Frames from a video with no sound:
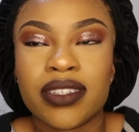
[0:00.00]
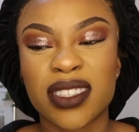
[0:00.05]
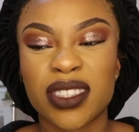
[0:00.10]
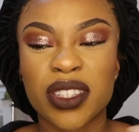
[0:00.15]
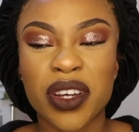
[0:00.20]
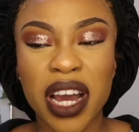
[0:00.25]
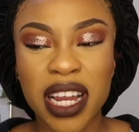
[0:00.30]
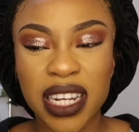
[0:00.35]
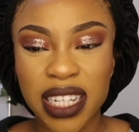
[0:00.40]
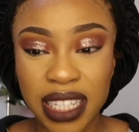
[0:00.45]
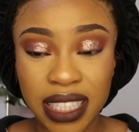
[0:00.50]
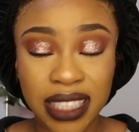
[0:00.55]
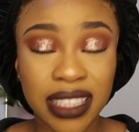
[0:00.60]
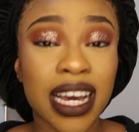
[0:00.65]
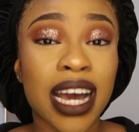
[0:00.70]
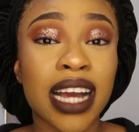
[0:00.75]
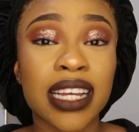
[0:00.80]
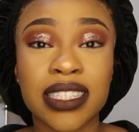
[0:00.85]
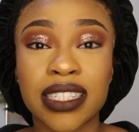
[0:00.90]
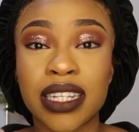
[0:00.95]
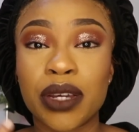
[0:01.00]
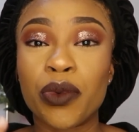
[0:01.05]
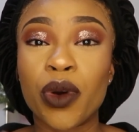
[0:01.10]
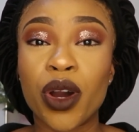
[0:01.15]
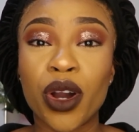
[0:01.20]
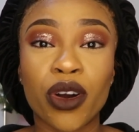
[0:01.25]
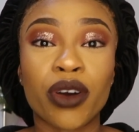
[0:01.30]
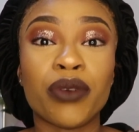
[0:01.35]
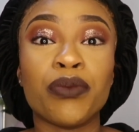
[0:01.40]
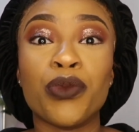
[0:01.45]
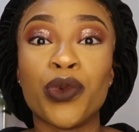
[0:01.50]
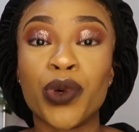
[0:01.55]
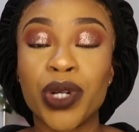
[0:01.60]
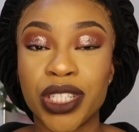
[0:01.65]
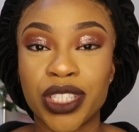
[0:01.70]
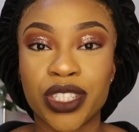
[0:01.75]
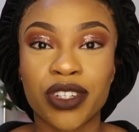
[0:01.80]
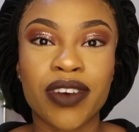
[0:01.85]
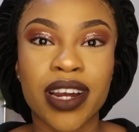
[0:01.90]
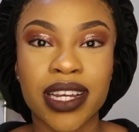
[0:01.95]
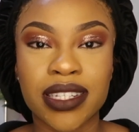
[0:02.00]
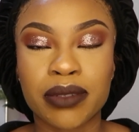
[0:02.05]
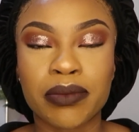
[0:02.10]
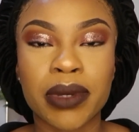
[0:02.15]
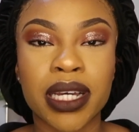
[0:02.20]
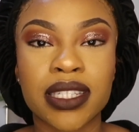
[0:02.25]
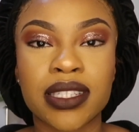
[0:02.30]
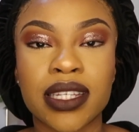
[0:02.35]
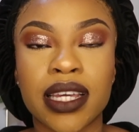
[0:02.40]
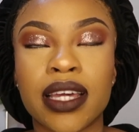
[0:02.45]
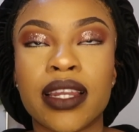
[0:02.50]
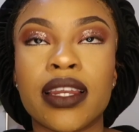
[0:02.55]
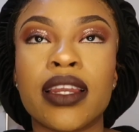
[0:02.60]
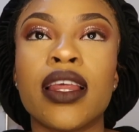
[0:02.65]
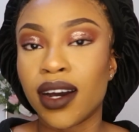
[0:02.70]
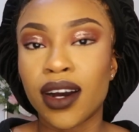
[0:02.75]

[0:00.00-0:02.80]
So I need to actually work on moisturizing my skin.